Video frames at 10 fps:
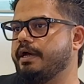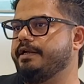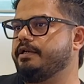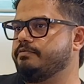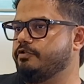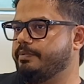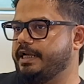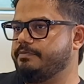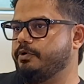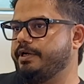in terms of
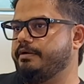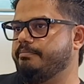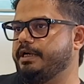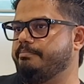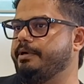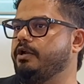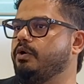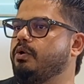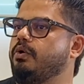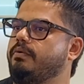price point, but
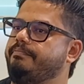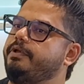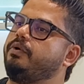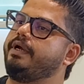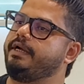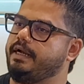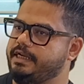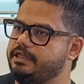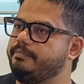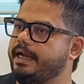below
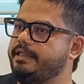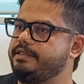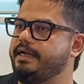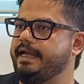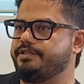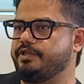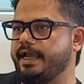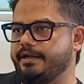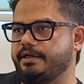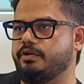international brands, and let's
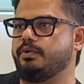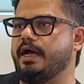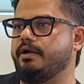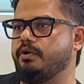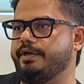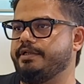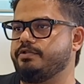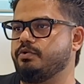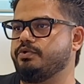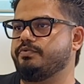cater to that
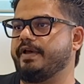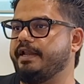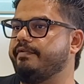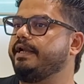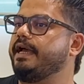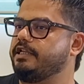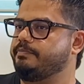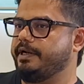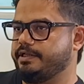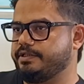audience who is very, very
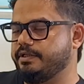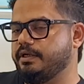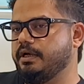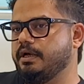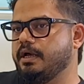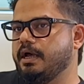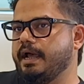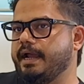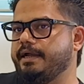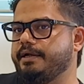aspirational.
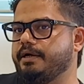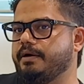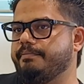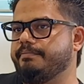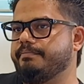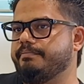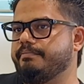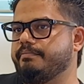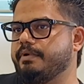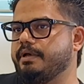And
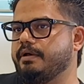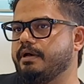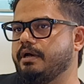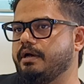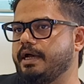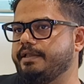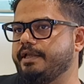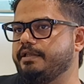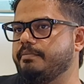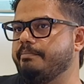I
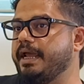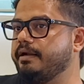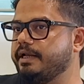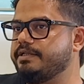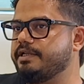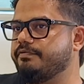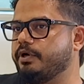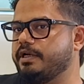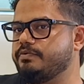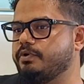think the main reason
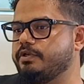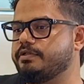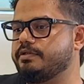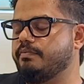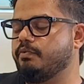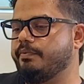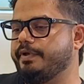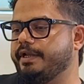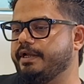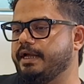for us was what
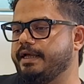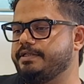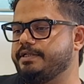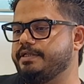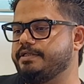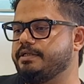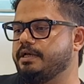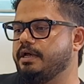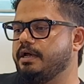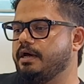we realized is,
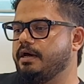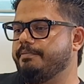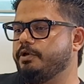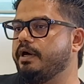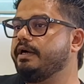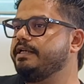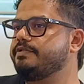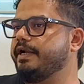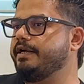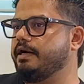at
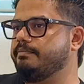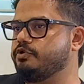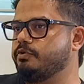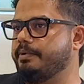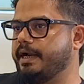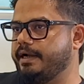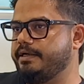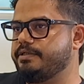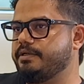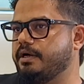least when it comes to
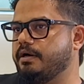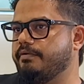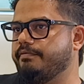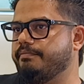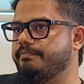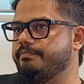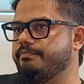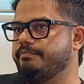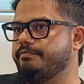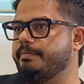brands,
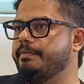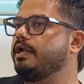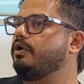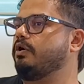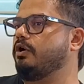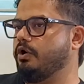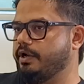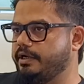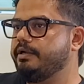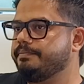women are not
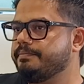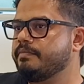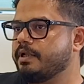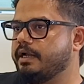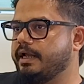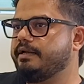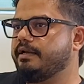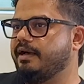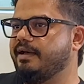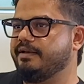loyal, right?
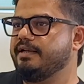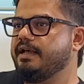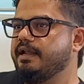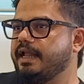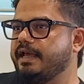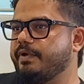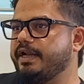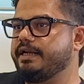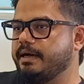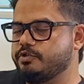Like when
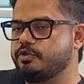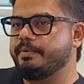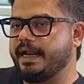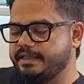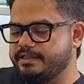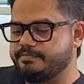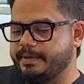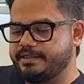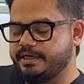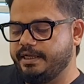it comes to brands,
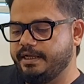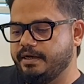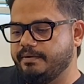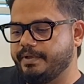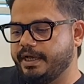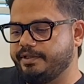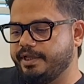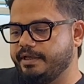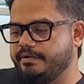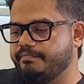especially, I
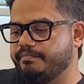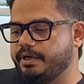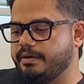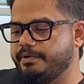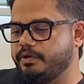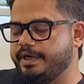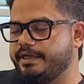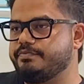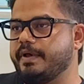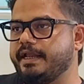think it
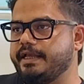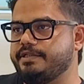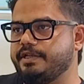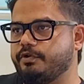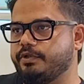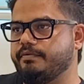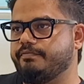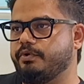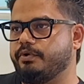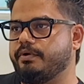is very easy
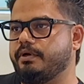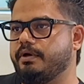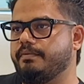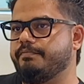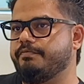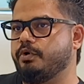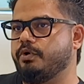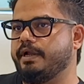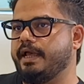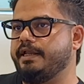
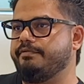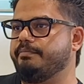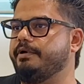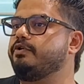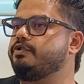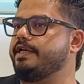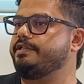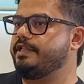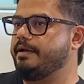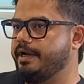for any women to
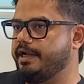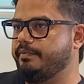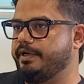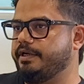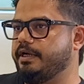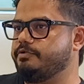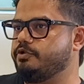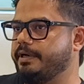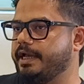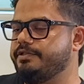change their mind when it comes
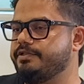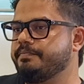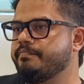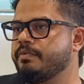to brands.